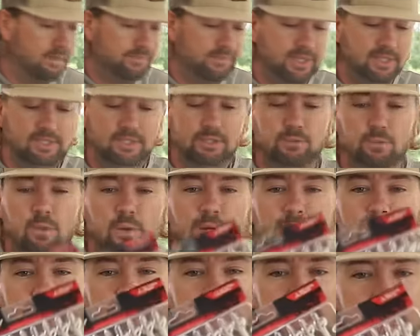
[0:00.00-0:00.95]
This is
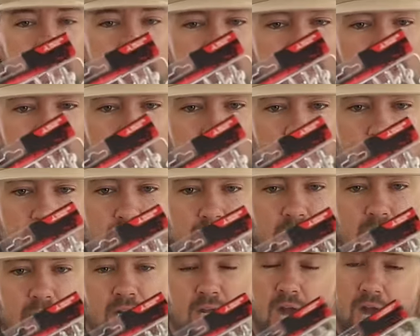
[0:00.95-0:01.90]
one that
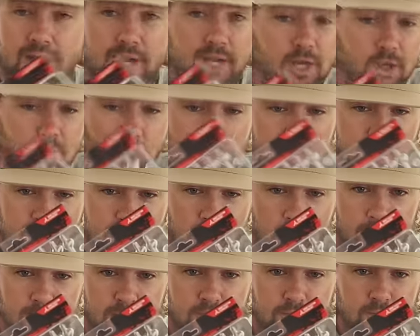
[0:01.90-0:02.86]
Connell won a
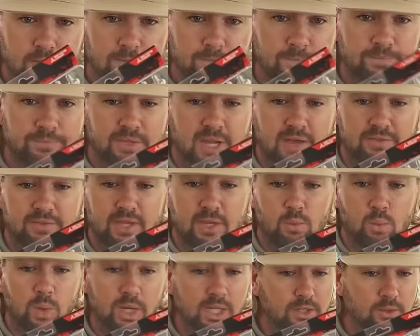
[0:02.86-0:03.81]
tournament on. I
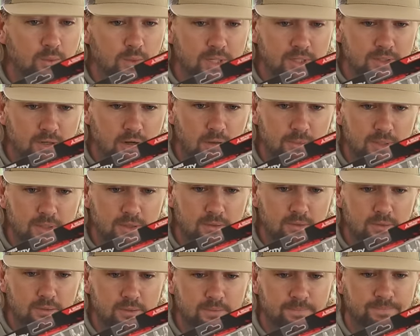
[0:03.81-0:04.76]
think Wheeler won a tournament
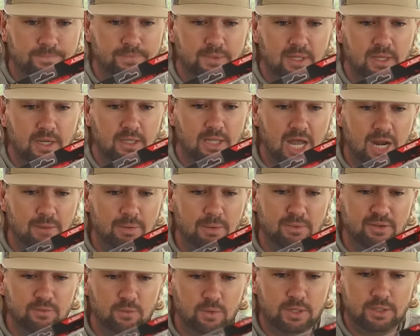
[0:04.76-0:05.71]
on. A lot of
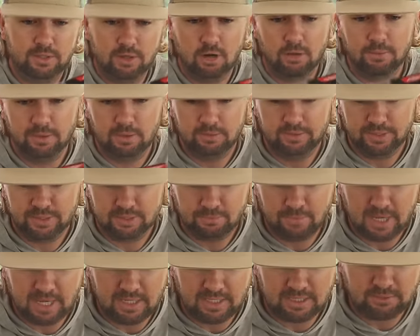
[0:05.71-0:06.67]
people have won a tournament on this
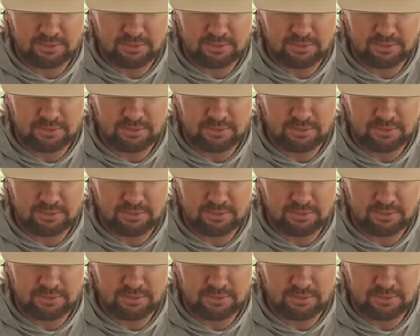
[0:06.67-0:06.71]
bait.